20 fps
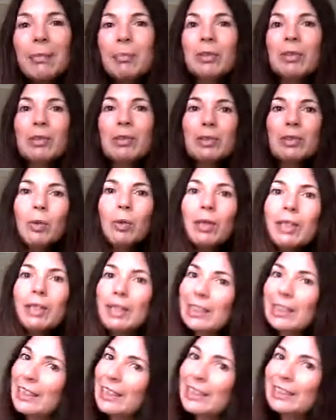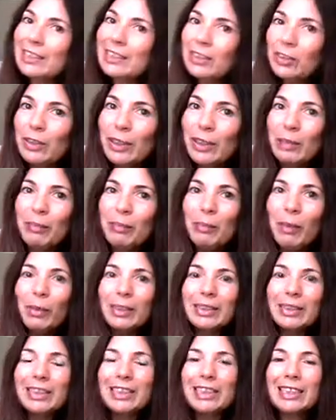because what collects in your
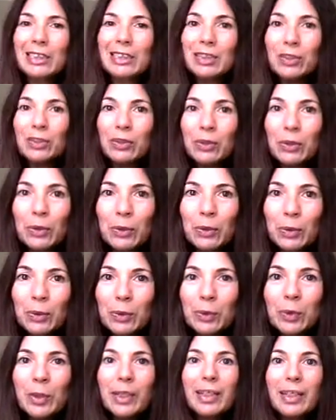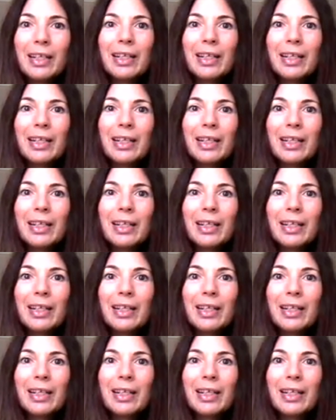inbox is new